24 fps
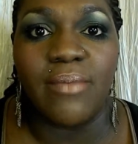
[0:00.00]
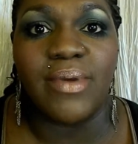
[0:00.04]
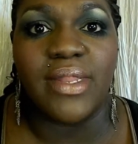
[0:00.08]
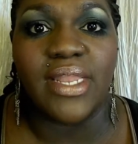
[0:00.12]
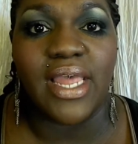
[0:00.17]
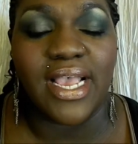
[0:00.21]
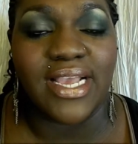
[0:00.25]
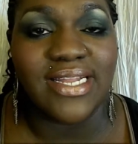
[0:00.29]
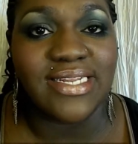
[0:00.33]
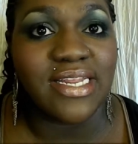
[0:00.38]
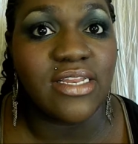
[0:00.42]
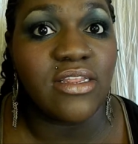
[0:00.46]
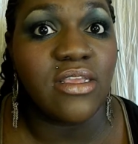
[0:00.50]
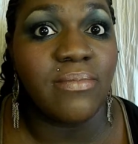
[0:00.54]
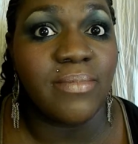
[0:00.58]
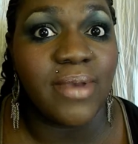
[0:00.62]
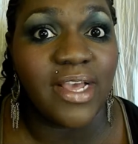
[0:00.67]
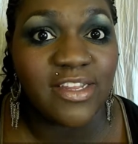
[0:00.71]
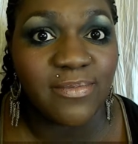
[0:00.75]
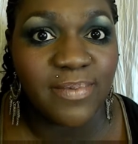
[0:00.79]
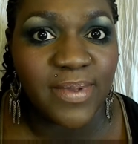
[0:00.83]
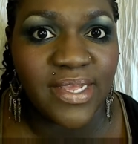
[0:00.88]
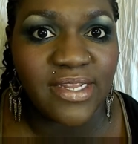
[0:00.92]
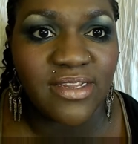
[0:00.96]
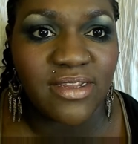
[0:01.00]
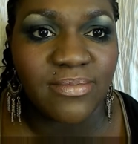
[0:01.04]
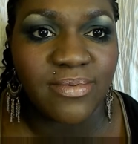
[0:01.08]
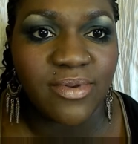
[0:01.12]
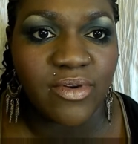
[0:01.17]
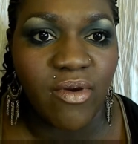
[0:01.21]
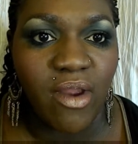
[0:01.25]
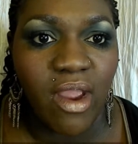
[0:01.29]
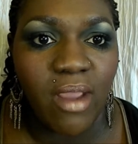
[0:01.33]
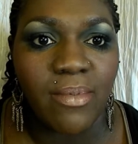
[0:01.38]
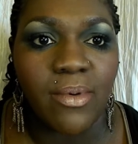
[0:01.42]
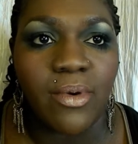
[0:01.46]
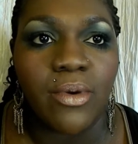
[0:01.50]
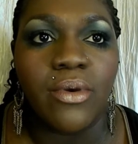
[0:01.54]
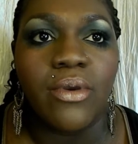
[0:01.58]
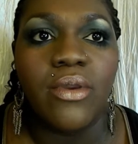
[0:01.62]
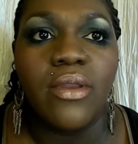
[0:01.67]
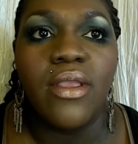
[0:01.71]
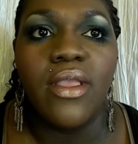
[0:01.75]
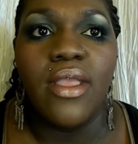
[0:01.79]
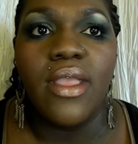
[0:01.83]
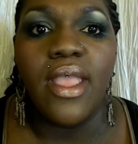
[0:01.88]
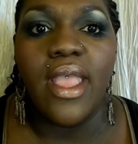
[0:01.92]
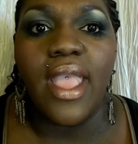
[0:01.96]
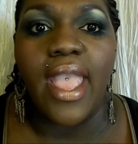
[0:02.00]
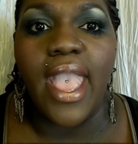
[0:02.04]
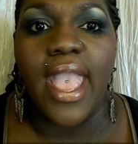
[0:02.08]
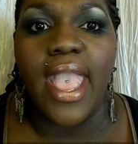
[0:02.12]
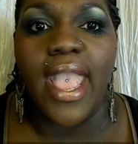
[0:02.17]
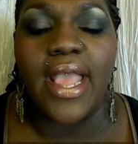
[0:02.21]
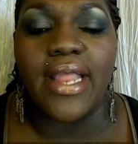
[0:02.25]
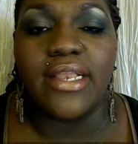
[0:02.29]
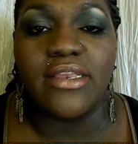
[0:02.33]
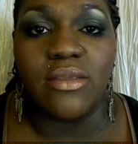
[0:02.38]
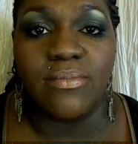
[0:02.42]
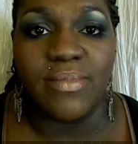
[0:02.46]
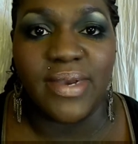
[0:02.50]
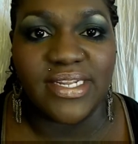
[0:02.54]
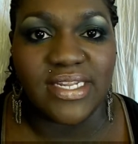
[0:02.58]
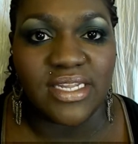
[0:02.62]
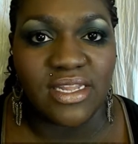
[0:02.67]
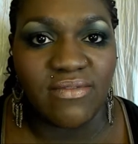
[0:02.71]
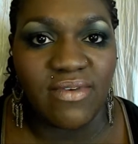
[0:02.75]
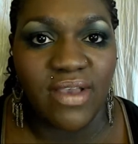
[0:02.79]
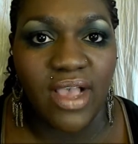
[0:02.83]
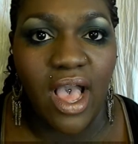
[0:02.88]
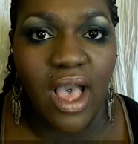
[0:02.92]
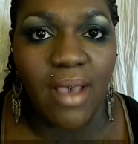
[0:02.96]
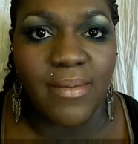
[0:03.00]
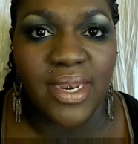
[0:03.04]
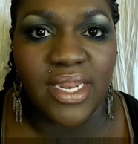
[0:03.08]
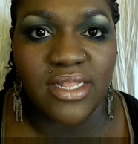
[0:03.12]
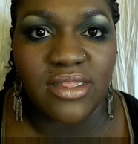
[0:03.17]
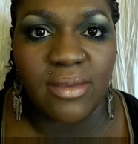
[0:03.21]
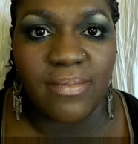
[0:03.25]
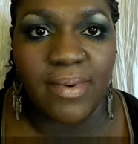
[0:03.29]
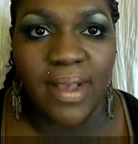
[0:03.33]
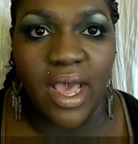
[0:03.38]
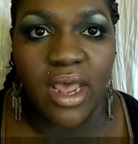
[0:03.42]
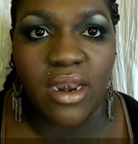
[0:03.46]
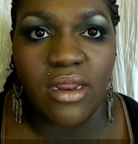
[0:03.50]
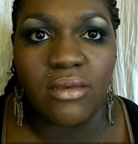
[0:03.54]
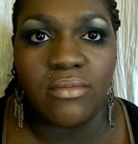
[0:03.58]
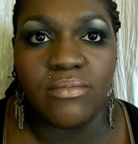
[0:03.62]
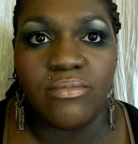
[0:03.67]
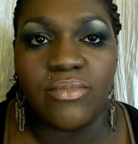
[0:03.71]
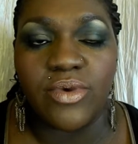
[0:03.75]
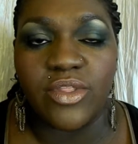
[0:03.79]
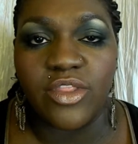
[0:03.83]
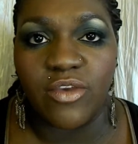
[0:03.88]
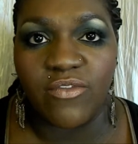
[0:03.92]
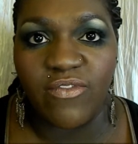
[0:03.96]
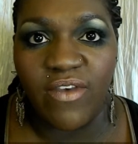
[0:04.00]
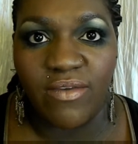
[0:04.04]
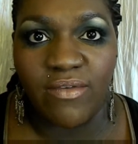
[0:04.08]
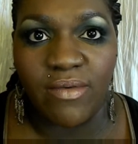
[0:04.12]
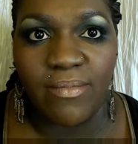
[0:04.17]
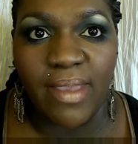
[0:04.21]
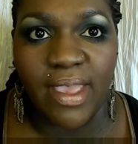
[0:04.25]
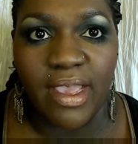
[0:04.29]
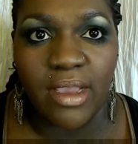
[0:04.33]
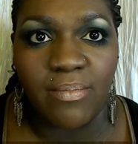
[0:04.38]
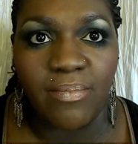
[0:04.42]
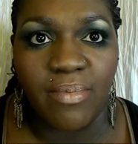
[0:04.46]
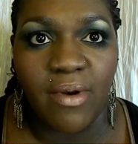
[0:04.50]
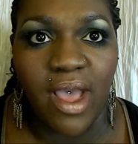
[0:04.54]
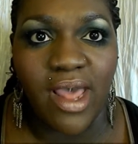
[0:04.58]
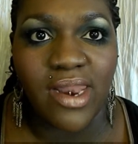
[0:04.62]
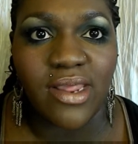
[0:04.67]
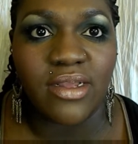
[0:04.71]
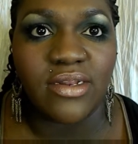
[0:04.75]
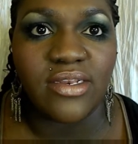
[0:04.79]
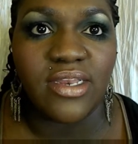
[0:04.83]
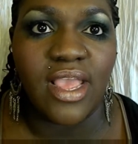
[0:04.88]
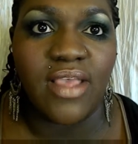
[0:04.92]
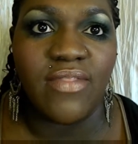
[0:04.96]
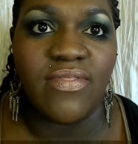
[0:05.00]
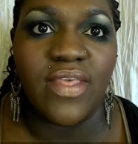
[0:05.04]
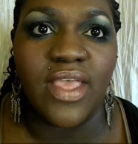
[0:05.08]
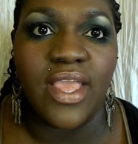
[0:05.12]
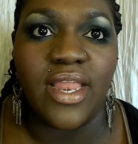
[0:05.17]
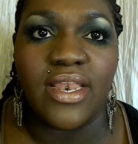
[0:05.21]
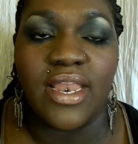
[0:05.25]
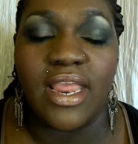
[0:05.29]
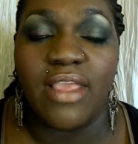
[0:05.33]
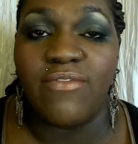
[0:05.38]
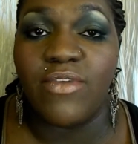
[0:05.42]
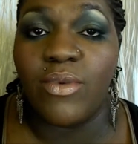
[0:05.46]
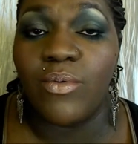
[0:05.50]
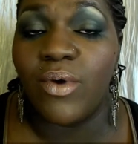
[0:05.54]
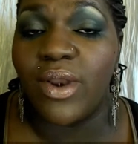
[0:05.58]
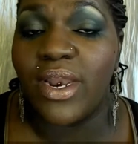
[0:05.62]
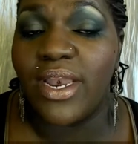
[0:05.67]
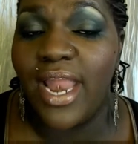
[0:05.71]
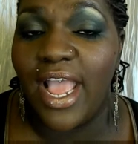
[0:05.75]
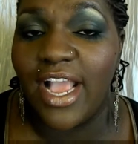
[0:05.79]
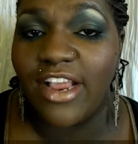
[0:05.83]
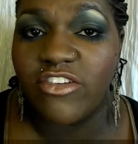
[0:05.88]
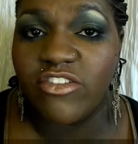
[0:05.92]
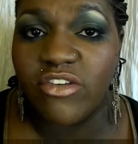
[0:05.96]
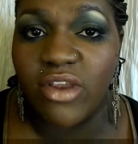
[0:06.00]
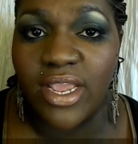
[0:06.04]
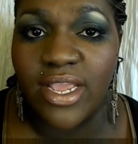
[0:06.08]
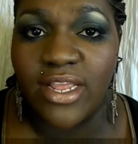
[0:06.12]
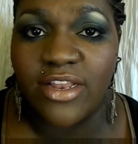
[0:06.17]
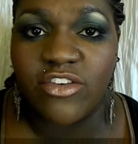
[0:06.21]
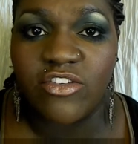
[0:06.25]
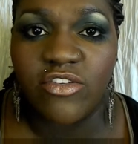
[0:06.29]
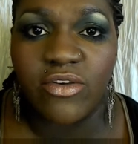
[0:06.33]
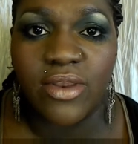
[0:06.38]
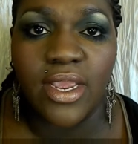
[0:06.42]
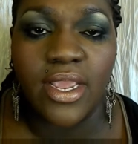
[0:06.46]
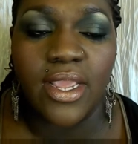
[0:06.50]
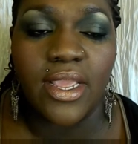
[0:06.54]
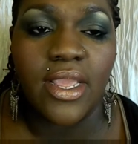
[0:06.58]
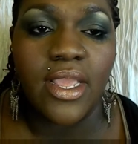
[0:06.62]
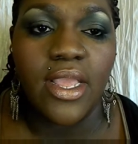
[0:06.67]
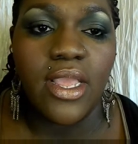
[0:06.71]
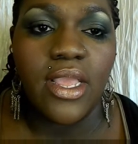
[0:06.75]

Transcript: But like I said, you must be a subscriber, and you must leave a comment at the bottom with your favorite makeup product. And then if you want an extra entry,